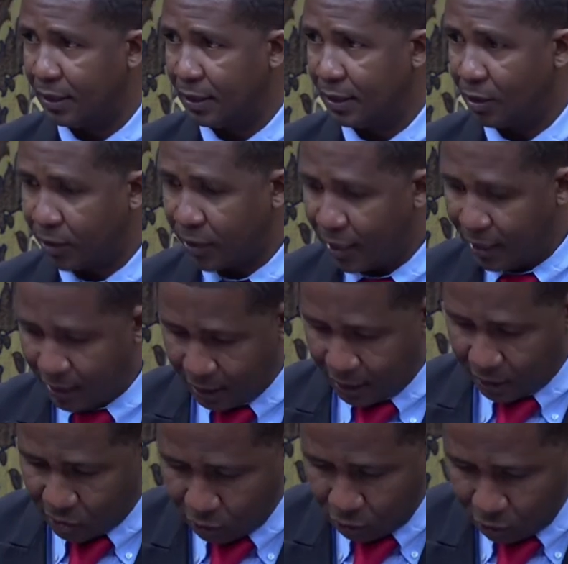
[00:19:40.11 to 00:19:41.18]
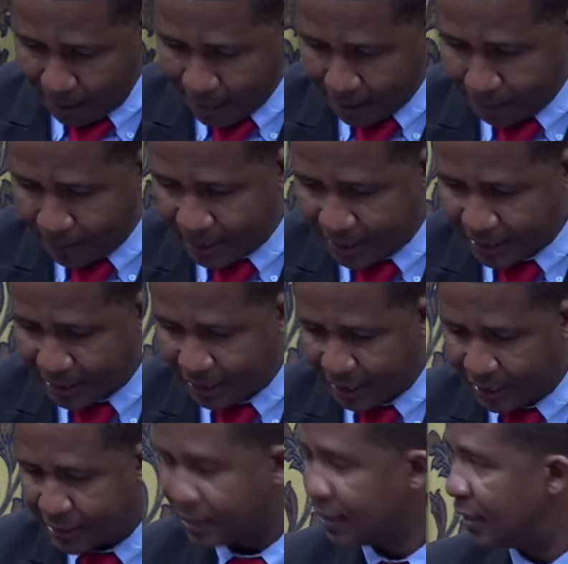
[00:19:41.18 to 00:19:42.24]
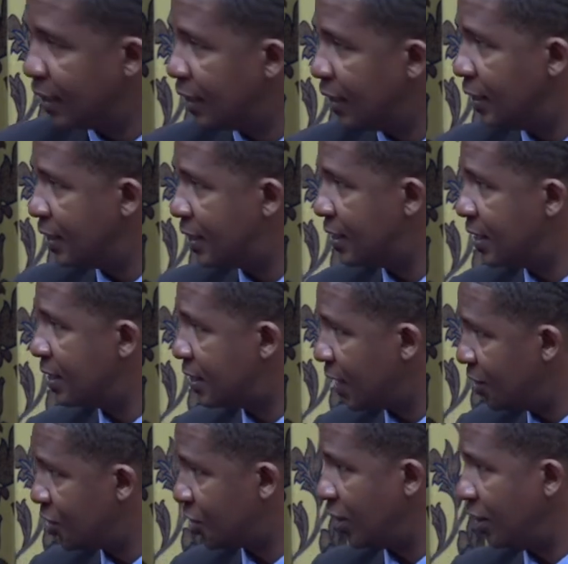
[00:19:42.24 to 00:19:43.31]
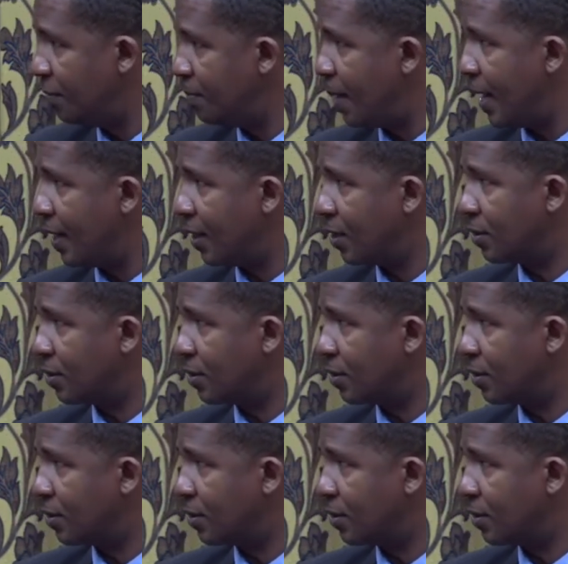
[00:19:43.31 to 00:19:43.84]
Okay? So, Madam President, this is essentially my